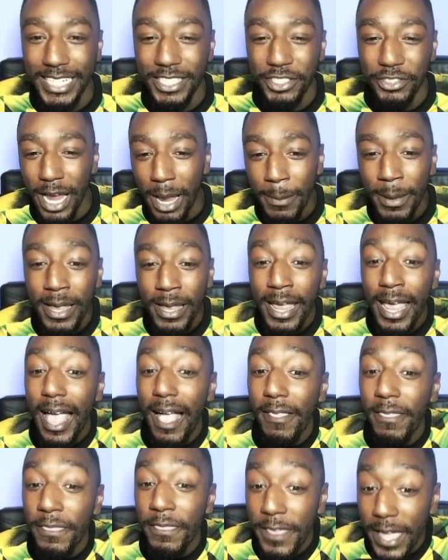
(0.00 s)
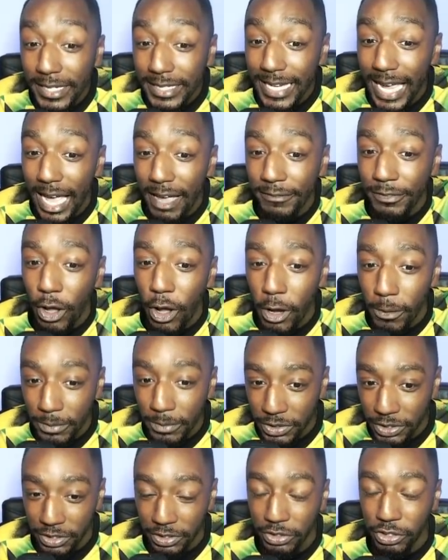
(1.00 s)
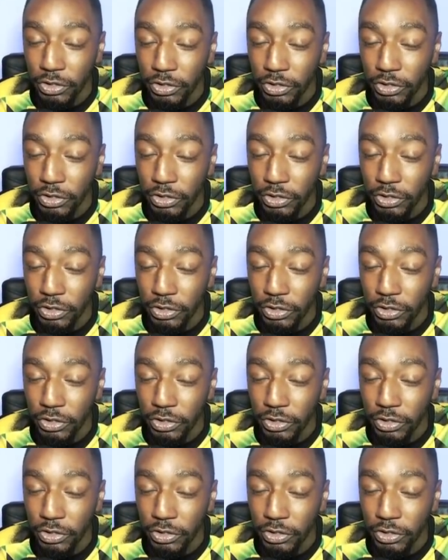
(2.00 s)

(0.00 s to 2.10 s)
trap. And then you have the option to